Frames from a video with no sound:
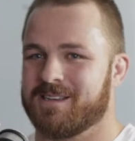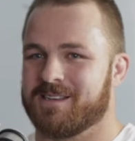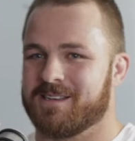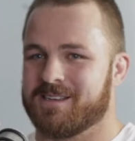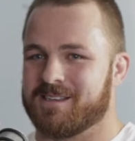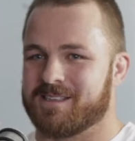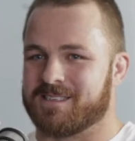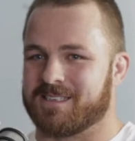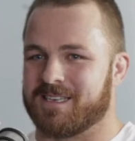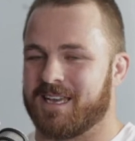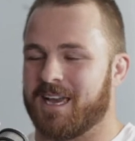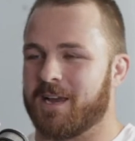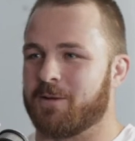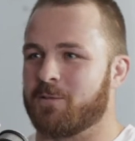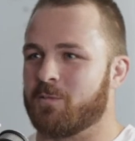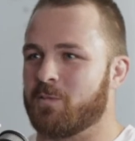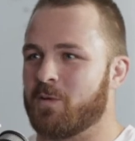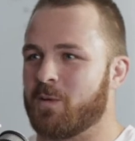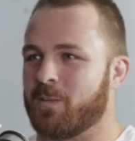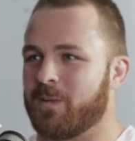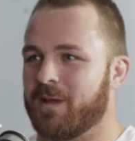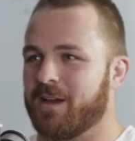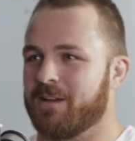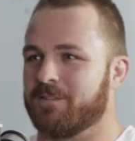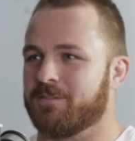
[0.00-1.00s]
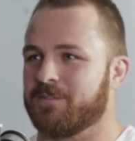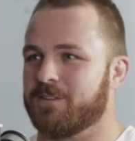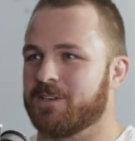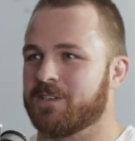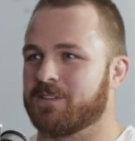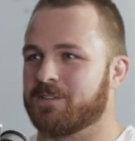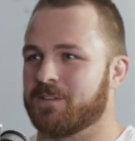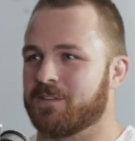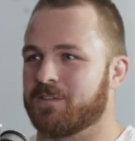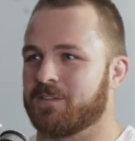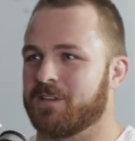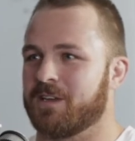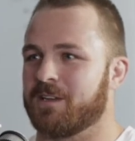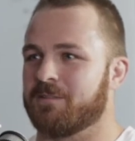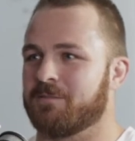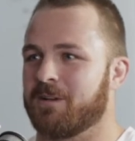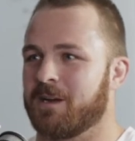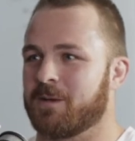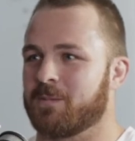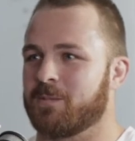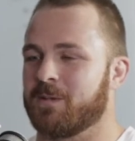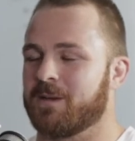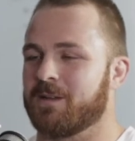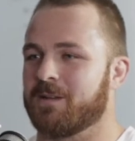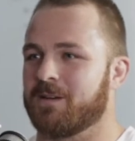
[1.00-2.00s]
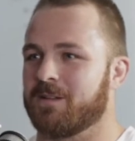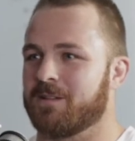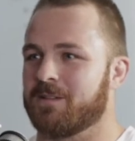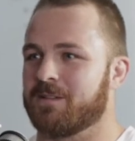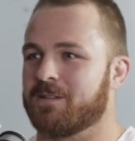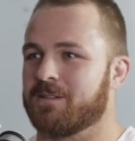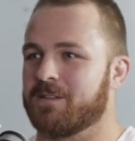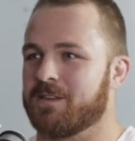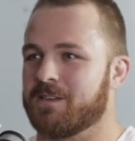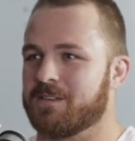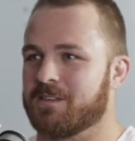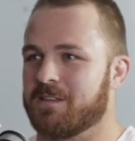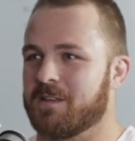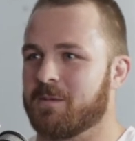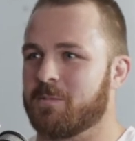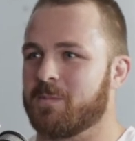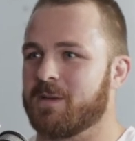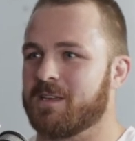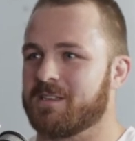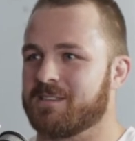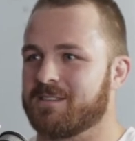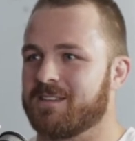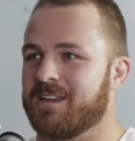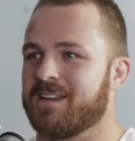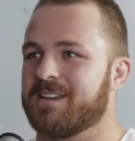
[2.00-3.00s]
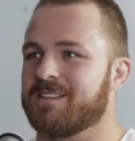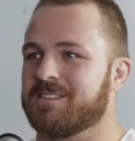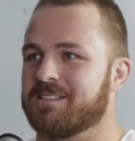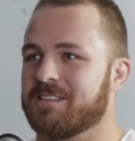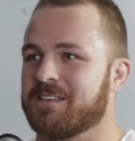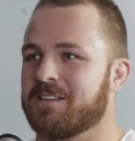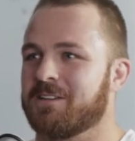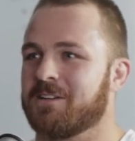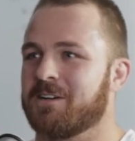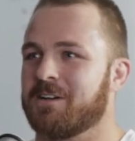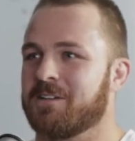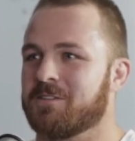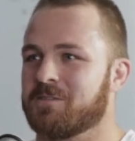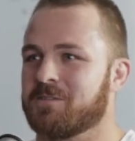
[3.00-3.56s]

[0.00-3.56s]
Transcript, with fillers: saying when we were playing first 15 rugby, like, these are the best days of your lives,